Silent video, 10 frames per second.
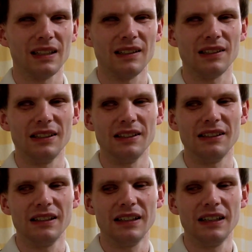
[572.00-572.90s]
So
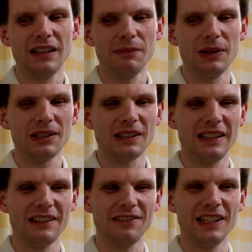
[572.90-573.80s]
personally
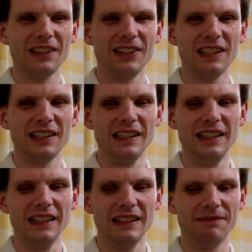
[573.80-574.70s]
I'd recommend
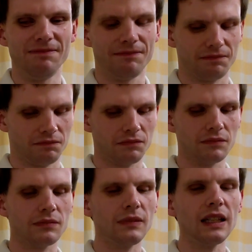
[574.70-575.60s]
the
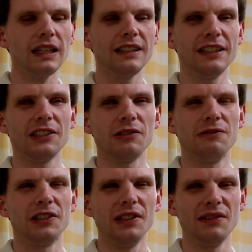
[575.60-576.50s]
digital
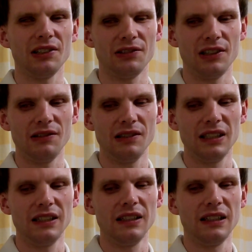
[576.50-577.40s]
volume control,
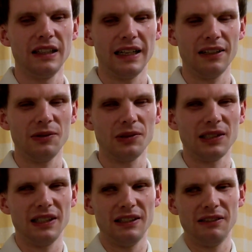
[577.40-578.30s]
and
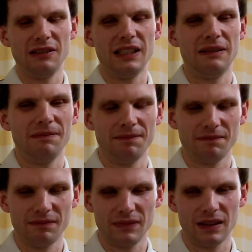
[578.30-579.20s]
also
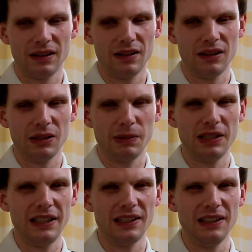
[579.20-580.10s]
this
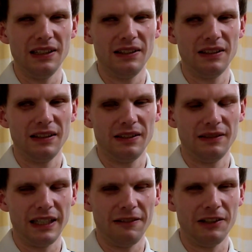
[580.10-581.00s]
particular
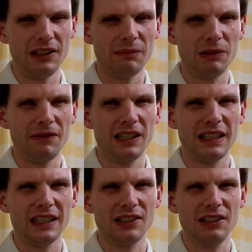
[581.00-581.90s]
headphone amplifier
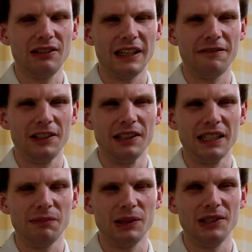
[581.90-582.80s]
has two headphone
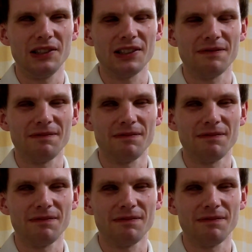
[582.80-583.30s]
outputs,